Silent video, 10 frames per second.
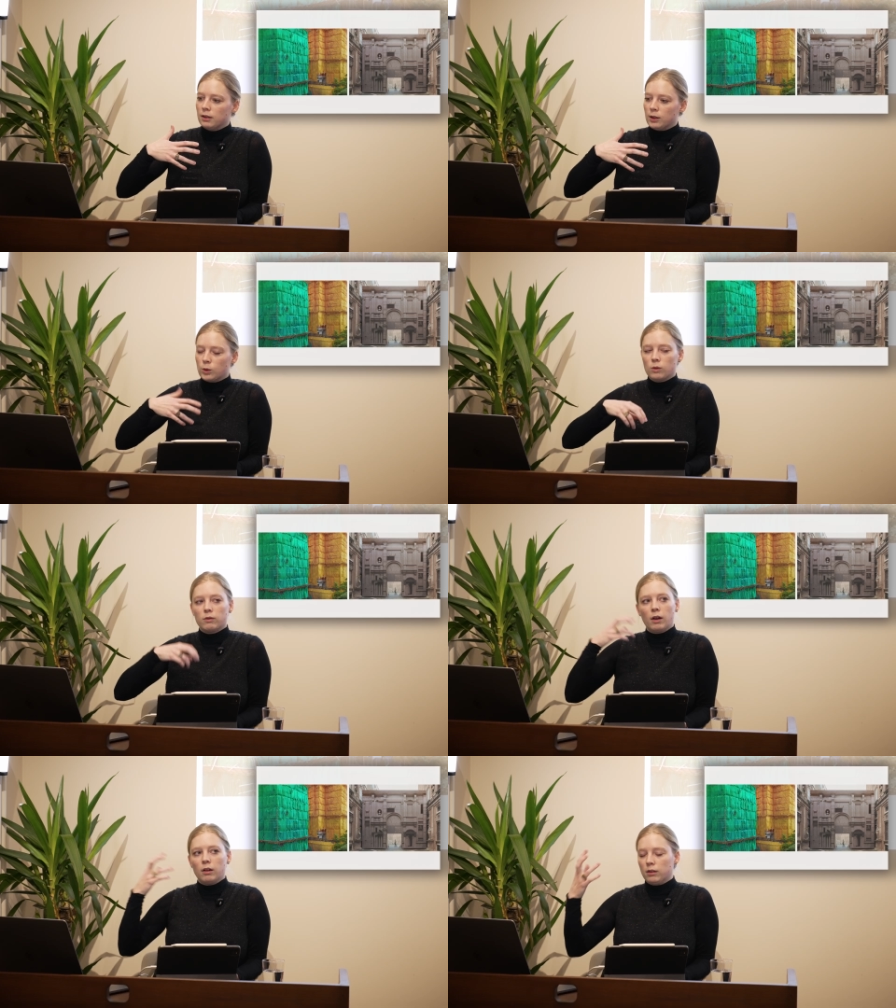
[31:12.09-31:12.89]
the sort
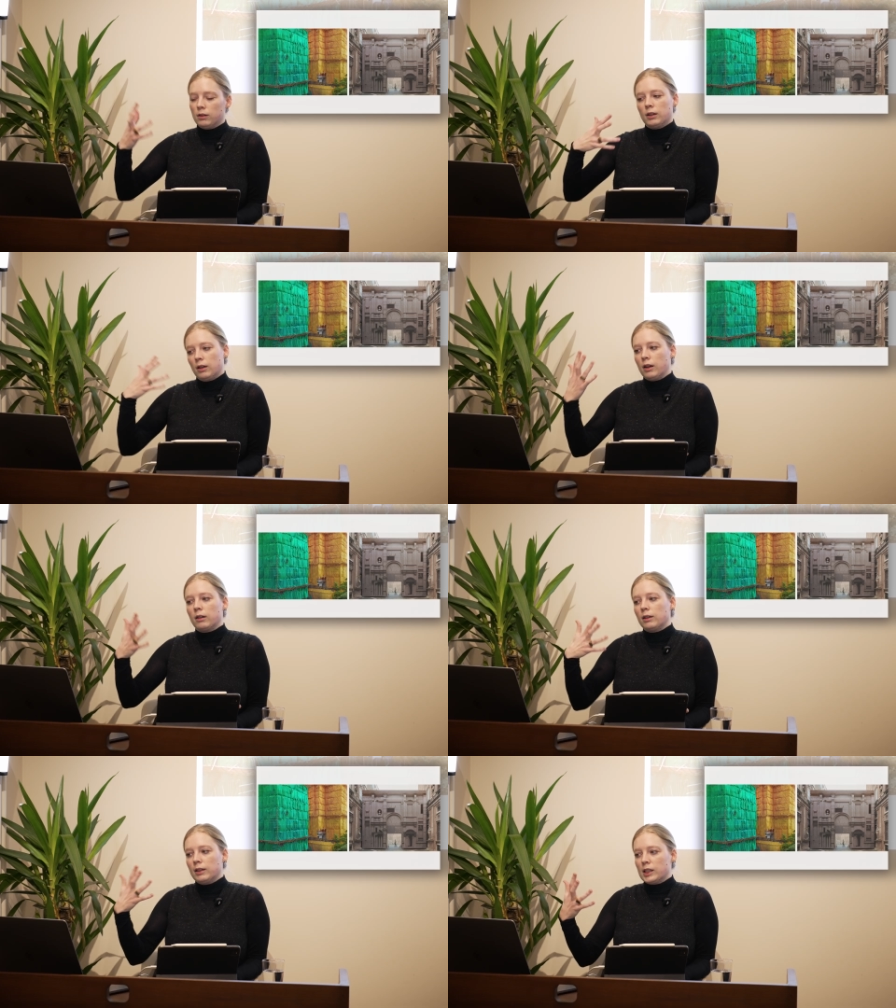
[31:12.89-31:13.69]
of the
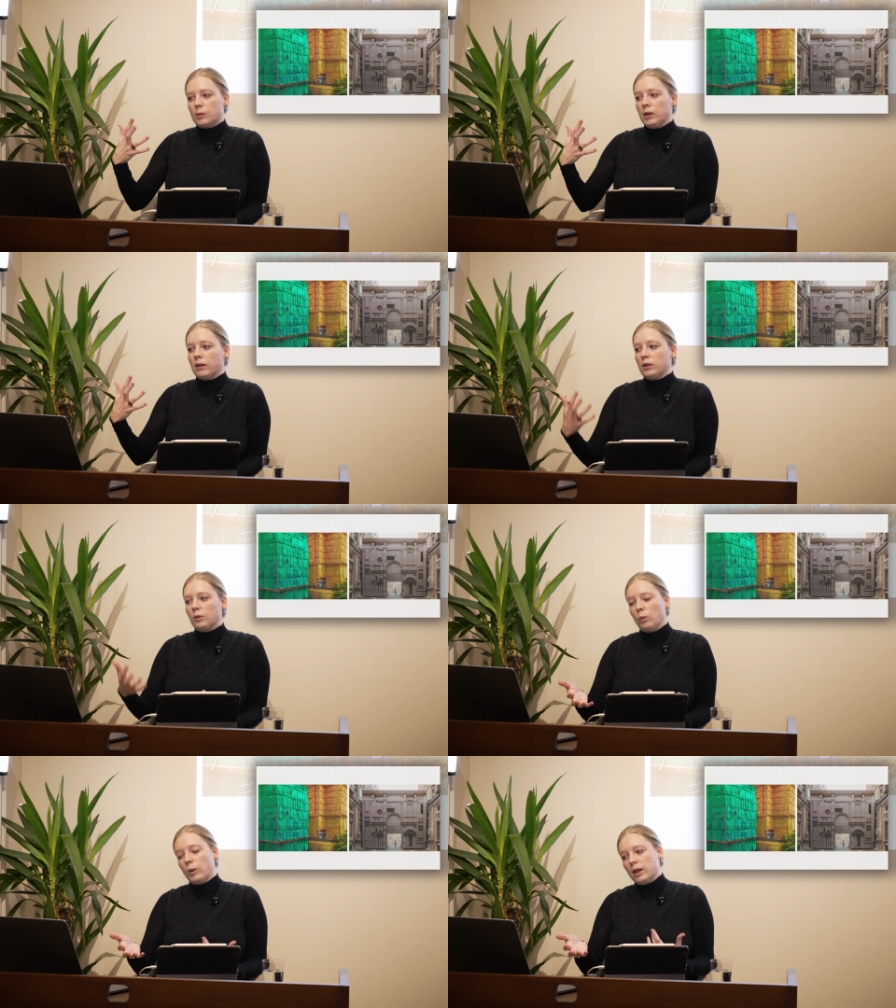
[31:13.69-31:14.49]
ugliness
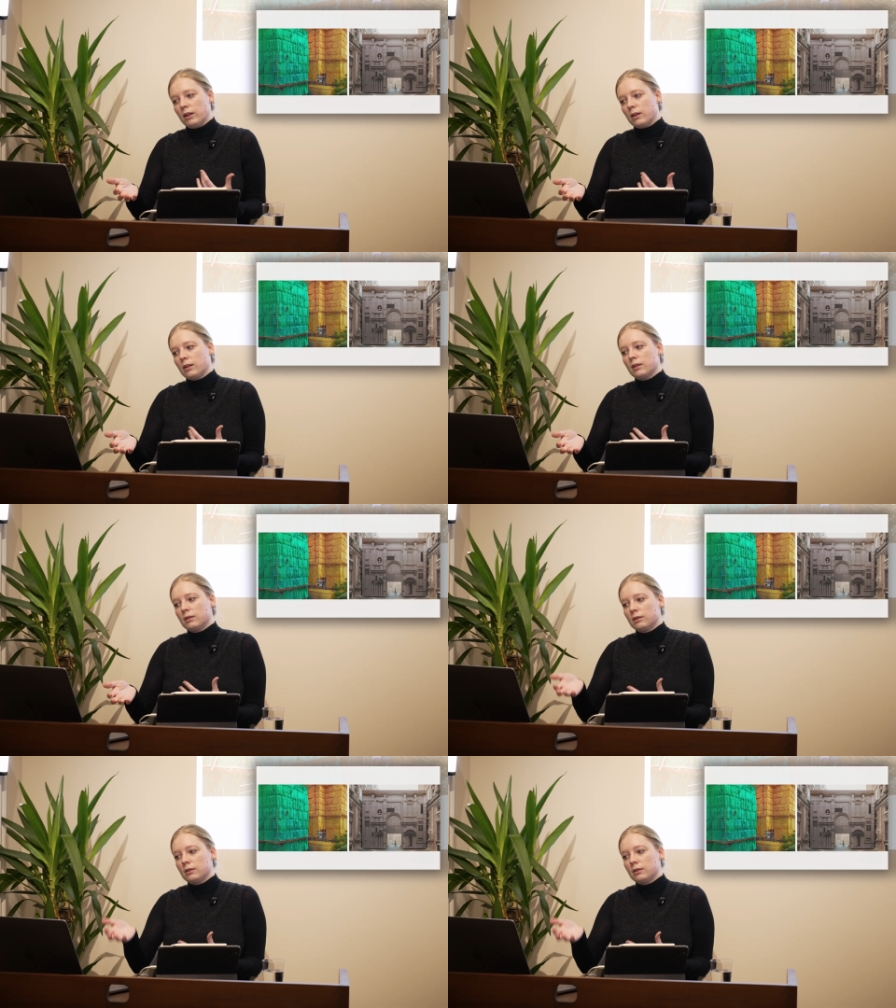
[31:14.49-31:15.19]
beyond with